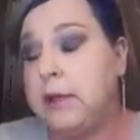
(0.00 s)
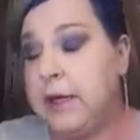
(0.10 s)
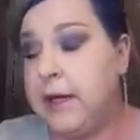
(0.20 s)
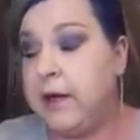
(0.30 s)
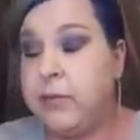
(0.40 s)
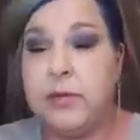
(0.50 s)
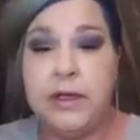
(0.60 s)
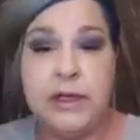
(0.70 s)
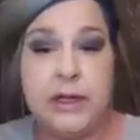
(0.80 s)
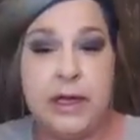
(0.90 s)
Yeah, and I
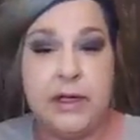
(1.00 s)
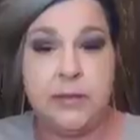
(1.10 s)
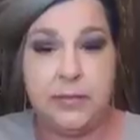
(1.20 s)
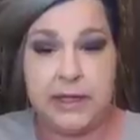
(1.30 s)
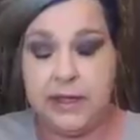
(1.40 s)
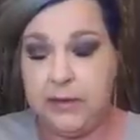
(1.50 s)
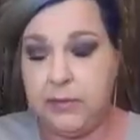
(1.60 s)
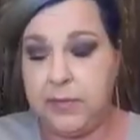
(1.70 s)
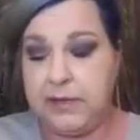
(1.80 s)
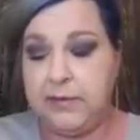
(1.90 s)
really like, Becky,
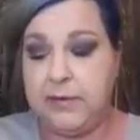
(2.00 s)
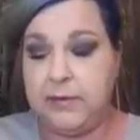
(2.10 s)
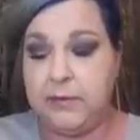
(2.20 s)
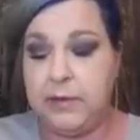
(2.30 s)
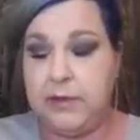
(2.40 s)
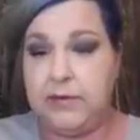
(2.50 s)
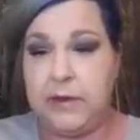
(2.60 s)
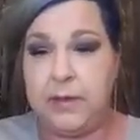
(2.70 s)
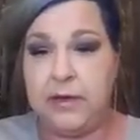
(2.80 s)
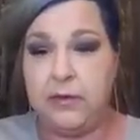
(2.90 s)
going back to what you said
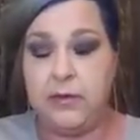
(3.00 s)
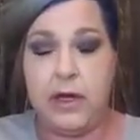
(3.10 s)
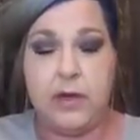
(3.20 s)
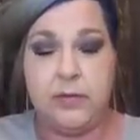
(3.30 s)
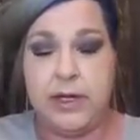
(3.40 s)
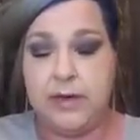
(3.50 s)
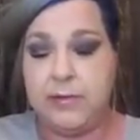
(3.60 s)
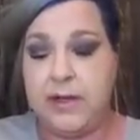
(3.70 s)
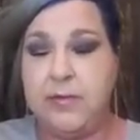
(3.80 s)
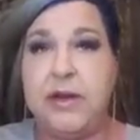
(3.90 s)
about Rihanna's
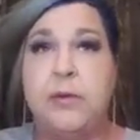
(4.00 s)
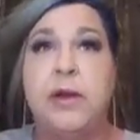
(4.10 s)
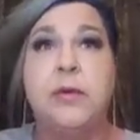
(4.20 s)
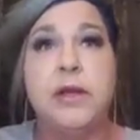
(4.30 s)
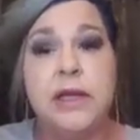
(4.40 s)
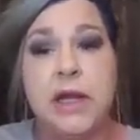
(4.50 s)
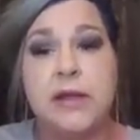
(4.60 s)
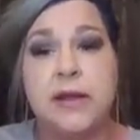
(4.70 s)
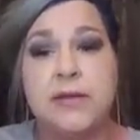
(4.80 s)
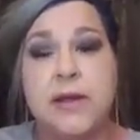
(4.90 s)
makeup style, what I really
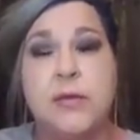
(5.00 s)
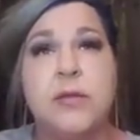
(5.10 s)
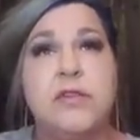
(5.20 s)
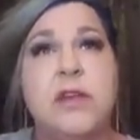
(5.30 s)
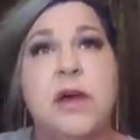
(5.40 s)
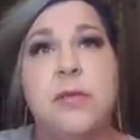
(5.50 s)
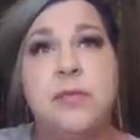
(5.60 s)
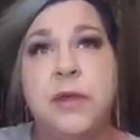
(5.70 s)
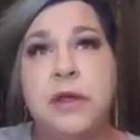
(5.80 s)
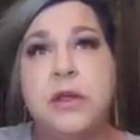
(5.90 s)
liked last night was
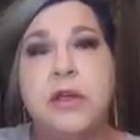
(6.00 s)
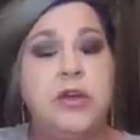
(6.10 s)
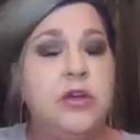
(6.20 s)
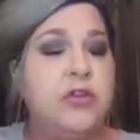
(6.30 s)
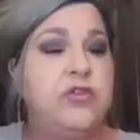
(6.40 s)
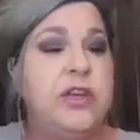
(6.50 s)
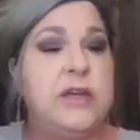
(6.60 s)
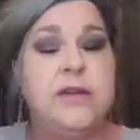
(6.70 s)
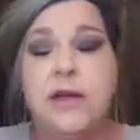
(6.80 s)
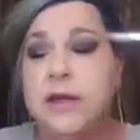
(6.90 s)

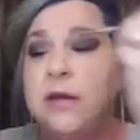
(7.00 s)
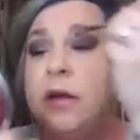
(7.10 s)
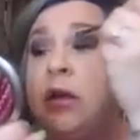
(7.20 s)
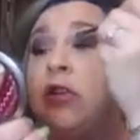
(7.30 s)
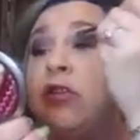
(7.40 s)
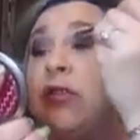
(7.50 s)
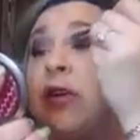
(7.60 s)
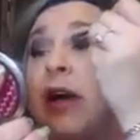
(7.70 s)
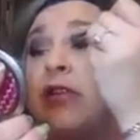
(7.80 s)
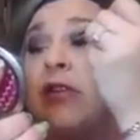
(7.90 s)
she've
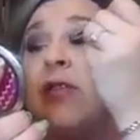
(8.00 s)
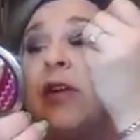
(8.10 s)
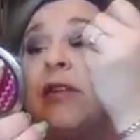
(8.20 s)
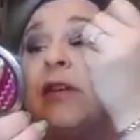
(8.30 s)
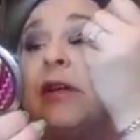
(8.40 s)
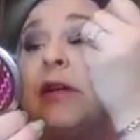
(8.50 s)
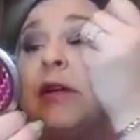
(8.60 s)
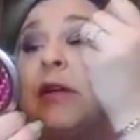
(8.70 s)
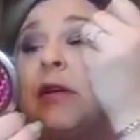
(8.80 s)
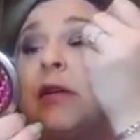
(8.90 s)
actually
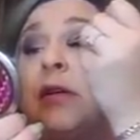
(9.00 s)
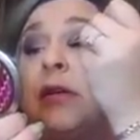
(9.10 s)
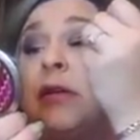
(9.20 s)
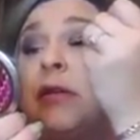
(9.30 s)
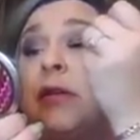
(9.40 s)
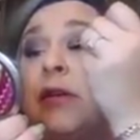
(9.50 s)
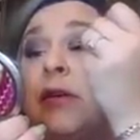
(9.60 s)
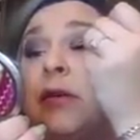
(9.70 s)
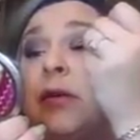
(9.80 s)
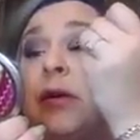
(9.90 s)
volunteered to
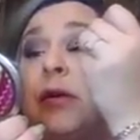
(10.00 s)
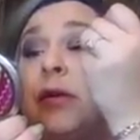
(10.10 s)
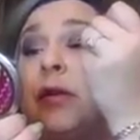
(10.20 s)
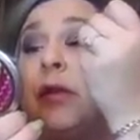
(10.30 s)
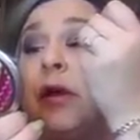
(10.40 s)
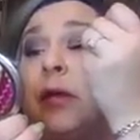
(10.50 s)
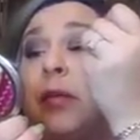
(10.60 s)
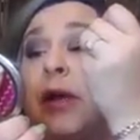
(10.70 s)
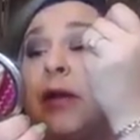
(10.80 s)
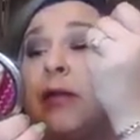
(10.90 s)
do the
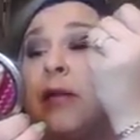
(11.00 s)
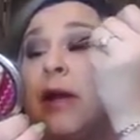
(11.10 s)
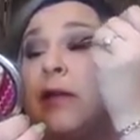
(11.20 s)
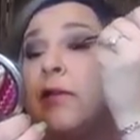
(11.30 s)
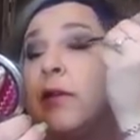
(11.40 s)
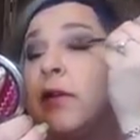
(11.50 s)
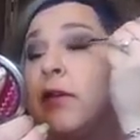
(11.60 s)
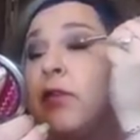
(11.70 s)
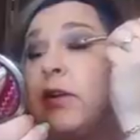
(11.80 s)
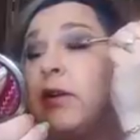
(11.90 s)
Breaking the Silence look
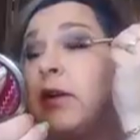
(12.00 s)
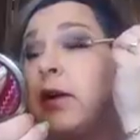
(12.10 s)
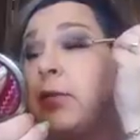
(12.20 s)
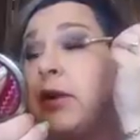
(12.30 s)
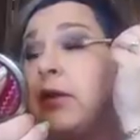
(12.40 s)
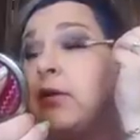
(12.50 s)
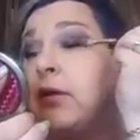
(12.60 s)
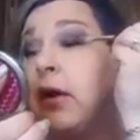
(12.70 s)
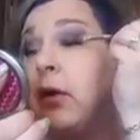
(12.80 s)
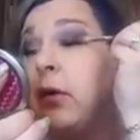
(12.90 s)
that she had done a couple years
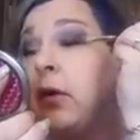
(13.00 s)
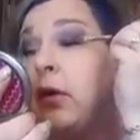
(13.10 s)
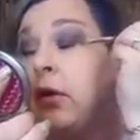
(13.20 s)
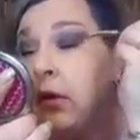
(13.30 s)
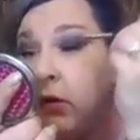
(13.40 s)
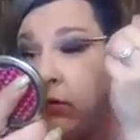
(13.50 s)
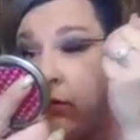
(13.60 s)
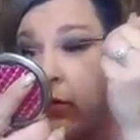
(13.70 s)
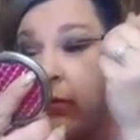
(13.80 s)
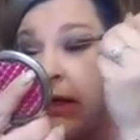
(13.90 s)
ago
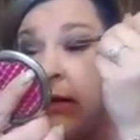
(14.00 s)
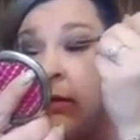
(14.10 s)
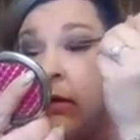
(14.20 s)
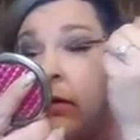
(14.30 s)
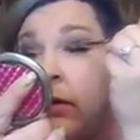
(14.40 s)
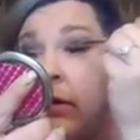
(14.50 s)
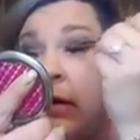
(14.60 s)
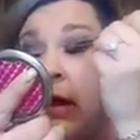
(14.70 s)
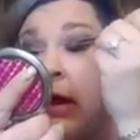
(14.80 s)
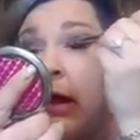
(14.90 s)
for me,
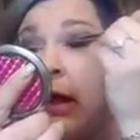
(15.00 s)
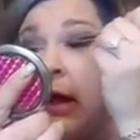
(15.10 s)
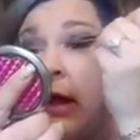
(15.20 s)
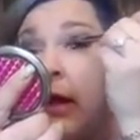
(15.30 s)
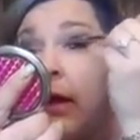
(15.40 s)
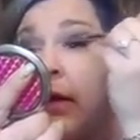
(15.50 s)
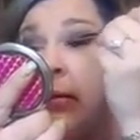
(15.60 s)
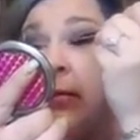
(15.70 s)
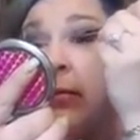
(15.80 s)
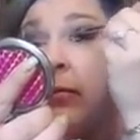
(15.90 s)
and